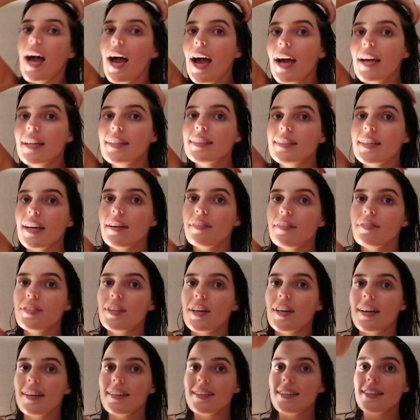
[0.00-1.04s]
And I've
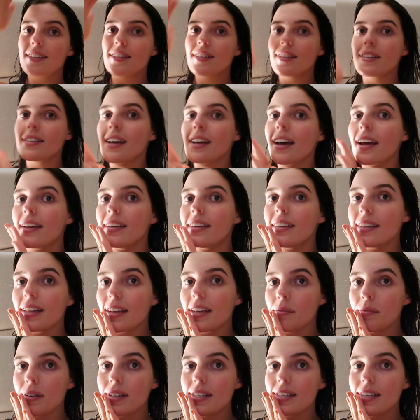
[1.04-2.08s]
just done
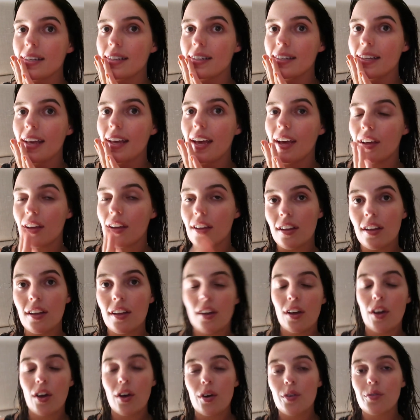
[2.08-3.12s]
like my skincare
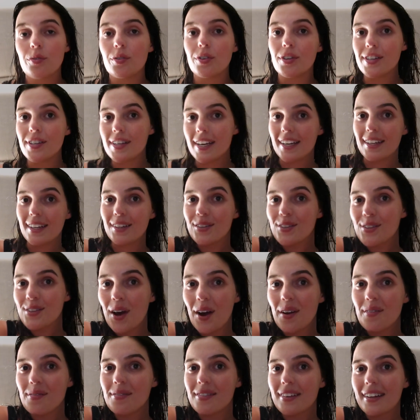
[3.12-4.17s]
routine. So
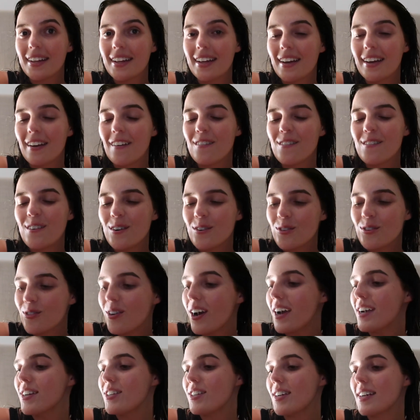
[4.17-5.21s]
I'm feeling
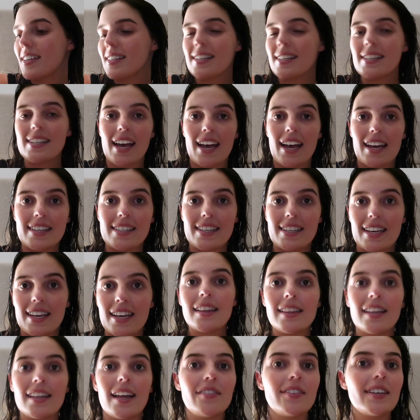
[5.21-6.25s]
fresh as a daisy.
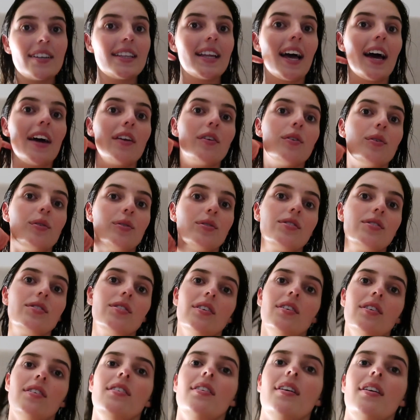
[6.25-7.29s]
Loving that.
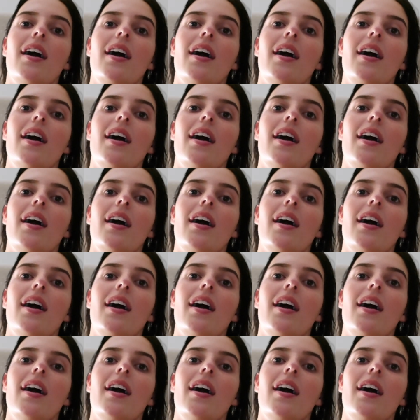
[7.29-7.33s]
Also,